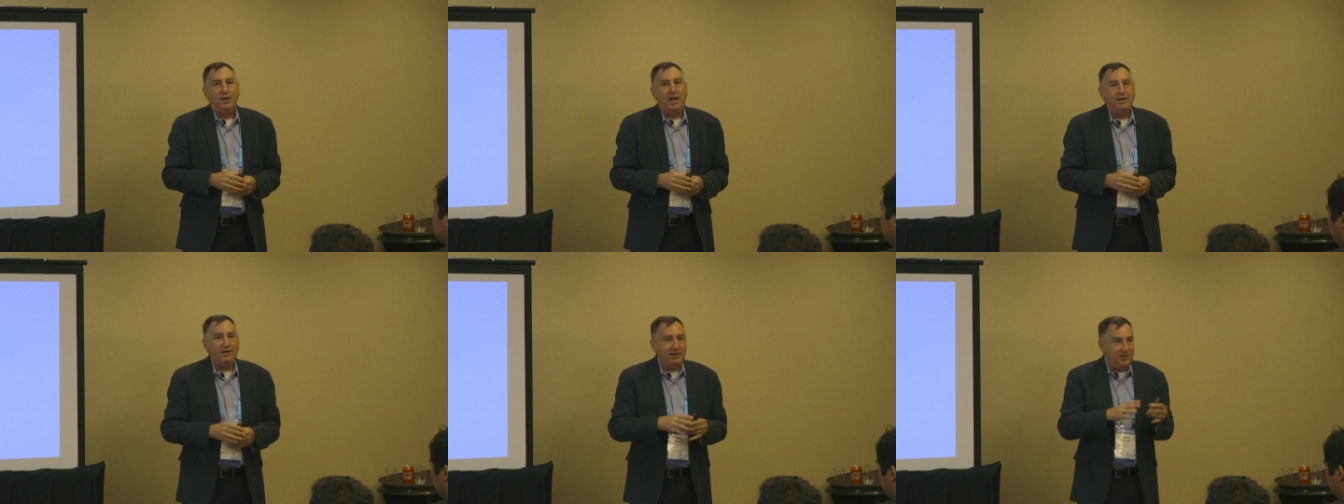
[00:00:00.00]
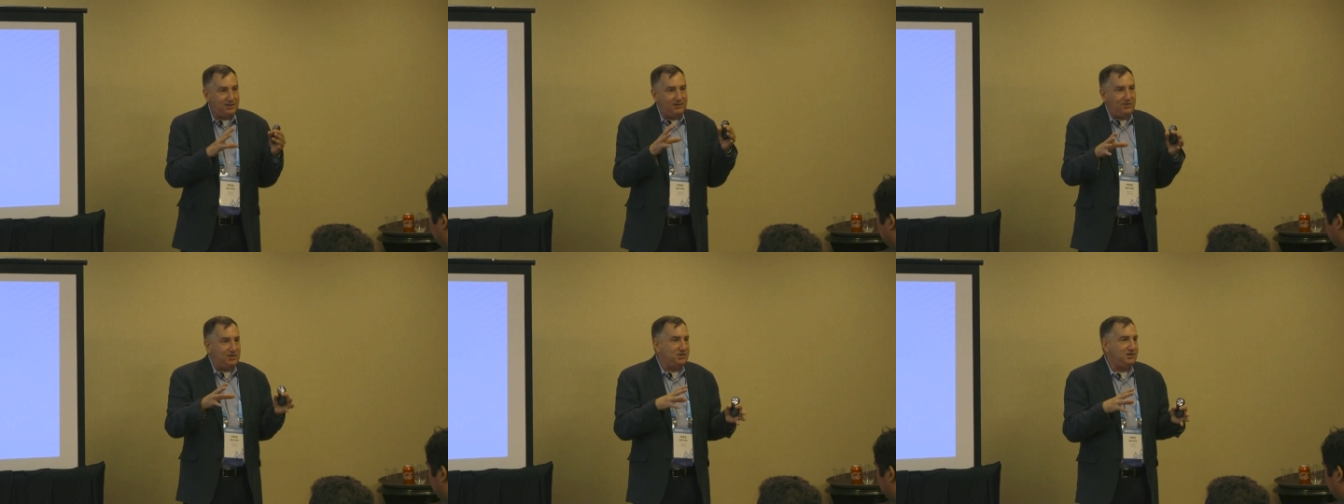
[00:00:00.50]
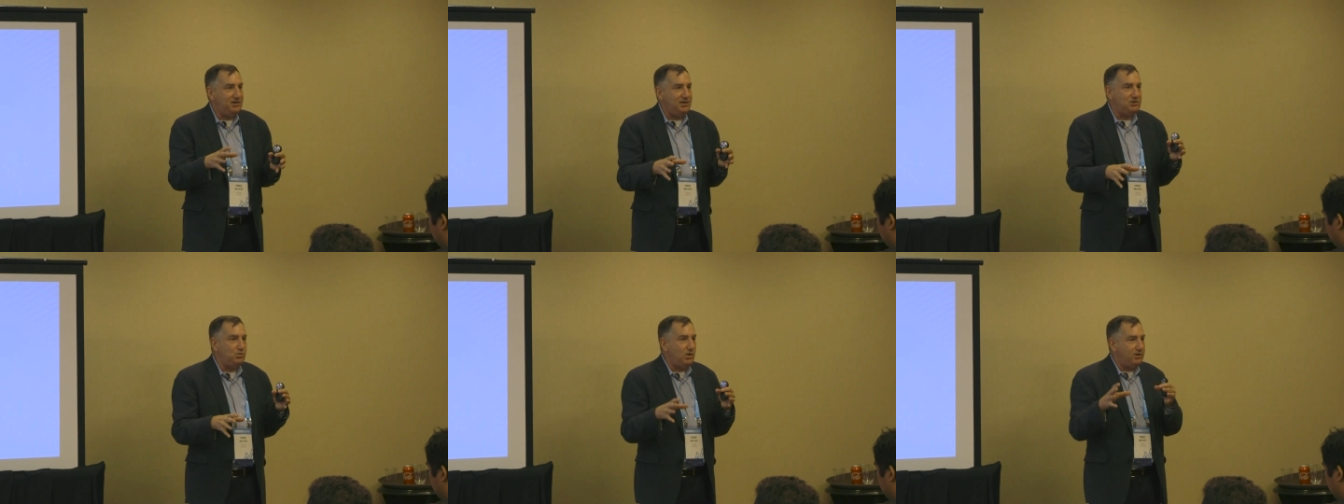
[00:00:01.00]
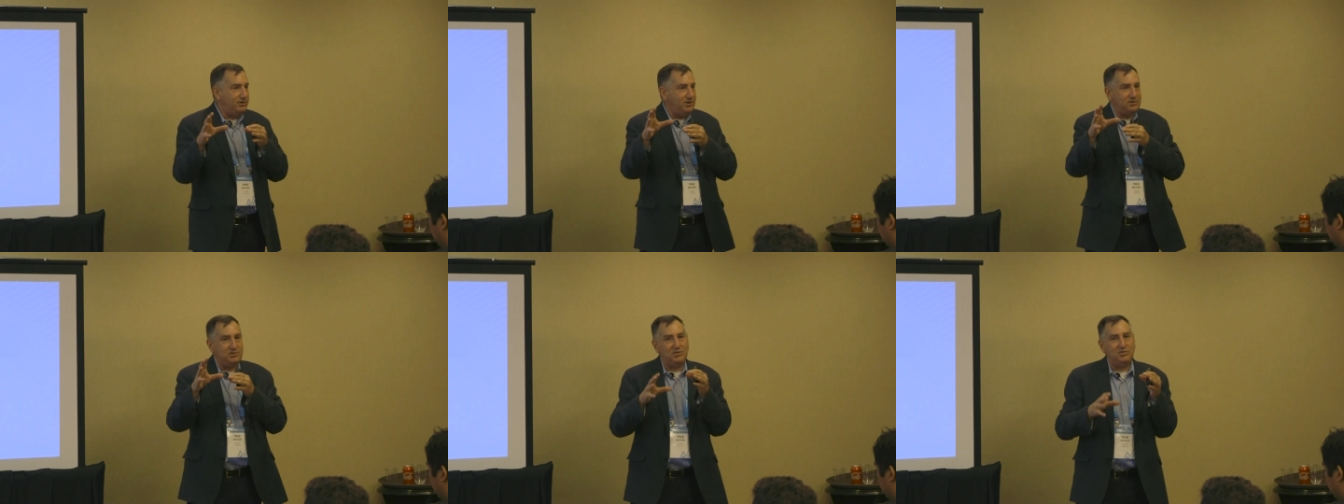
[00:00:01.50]
And individually, each one of
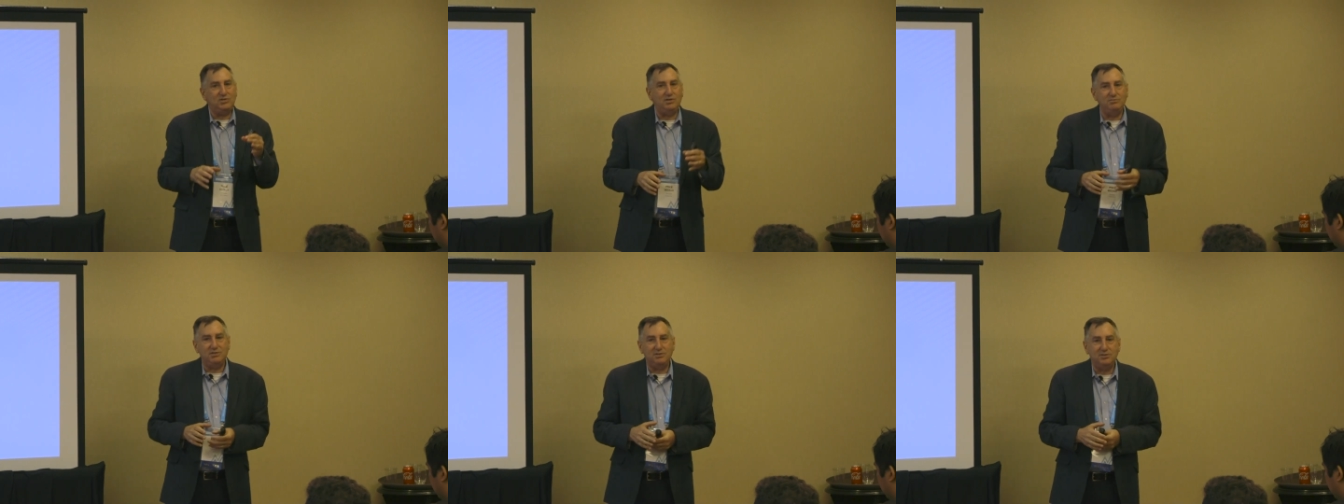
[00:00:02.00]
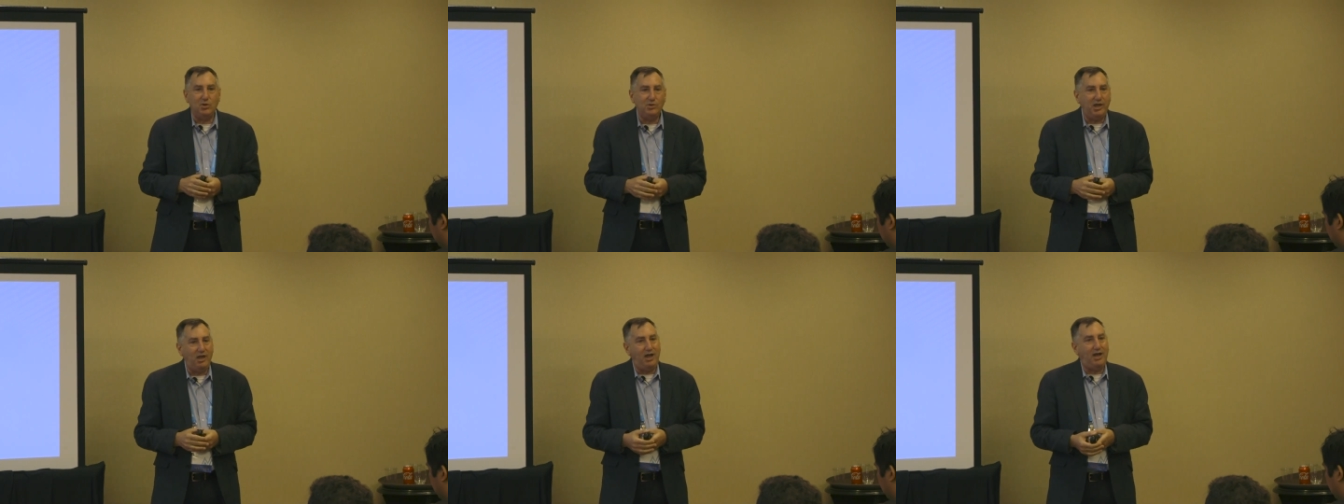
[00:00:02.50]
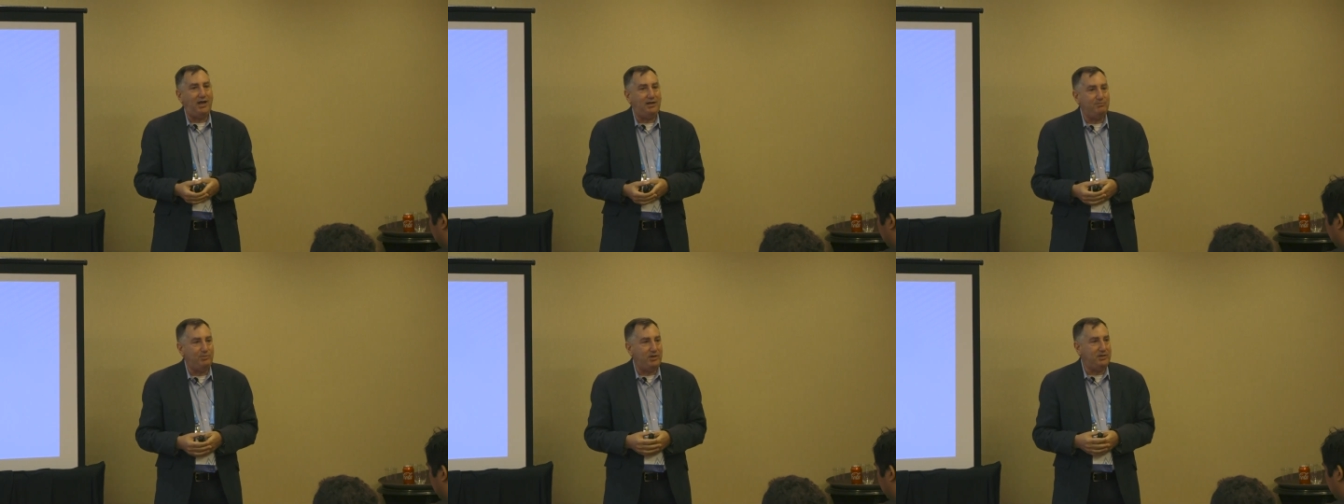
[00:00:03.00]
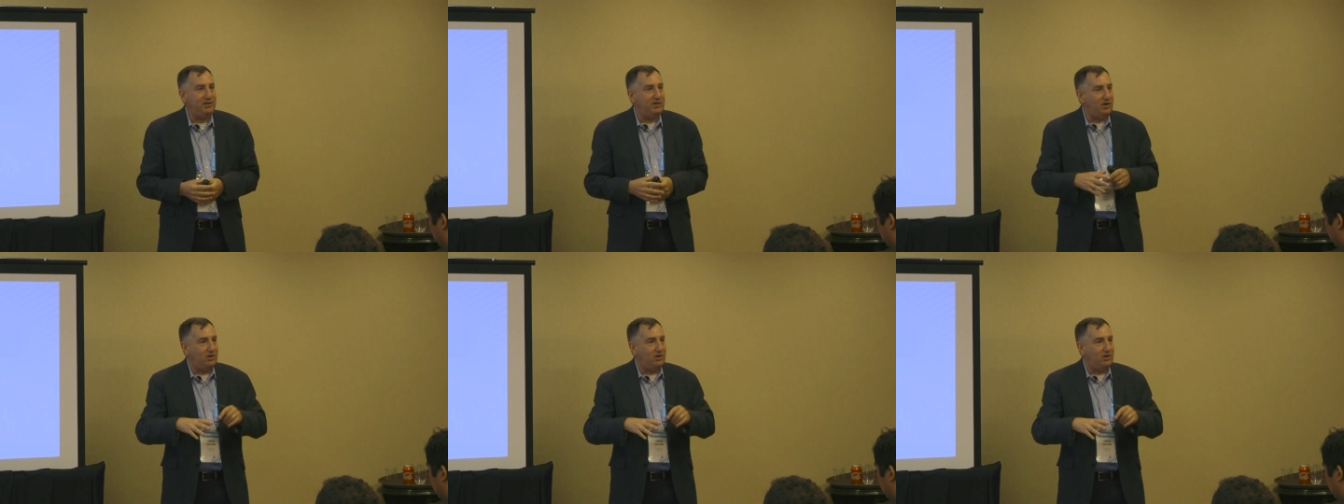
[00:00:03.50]
those systems is okay, but